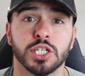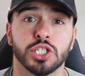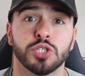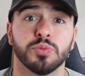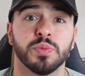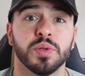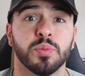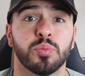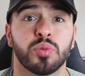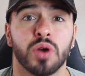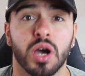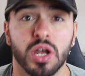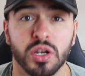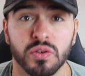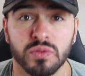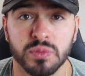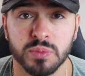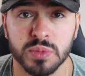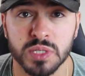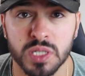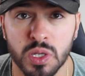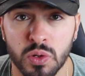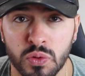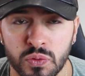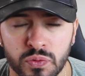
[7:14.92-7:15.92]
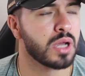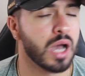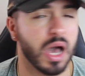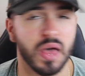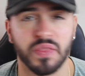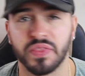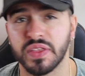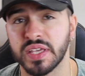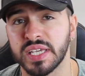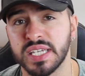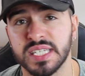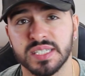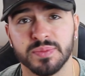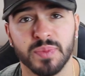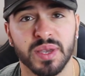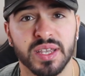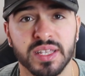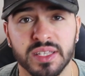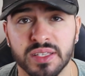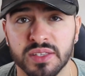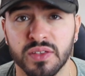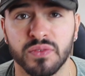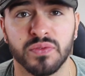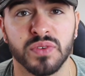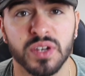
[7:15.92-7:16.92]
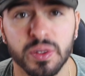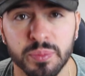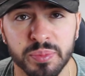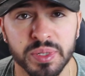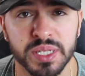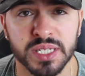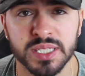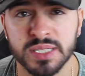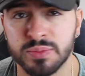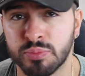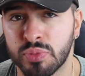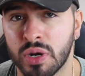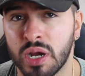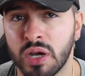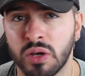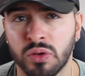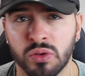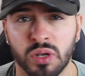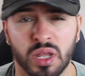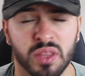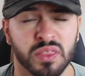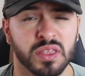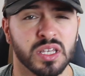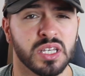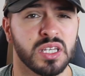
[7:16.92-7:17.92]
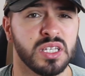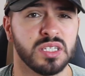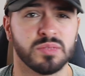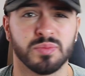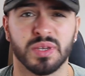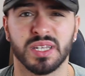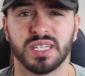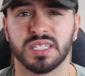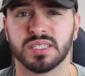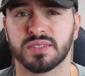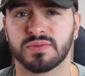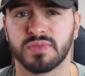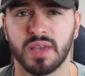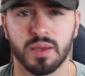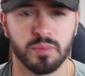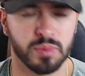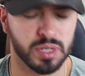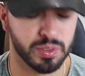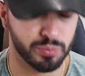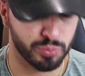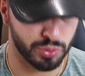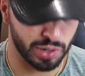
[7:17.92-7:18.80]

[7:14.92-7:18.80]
he should be proud of himself. I think he's made the Philippines proud. I think he's made his family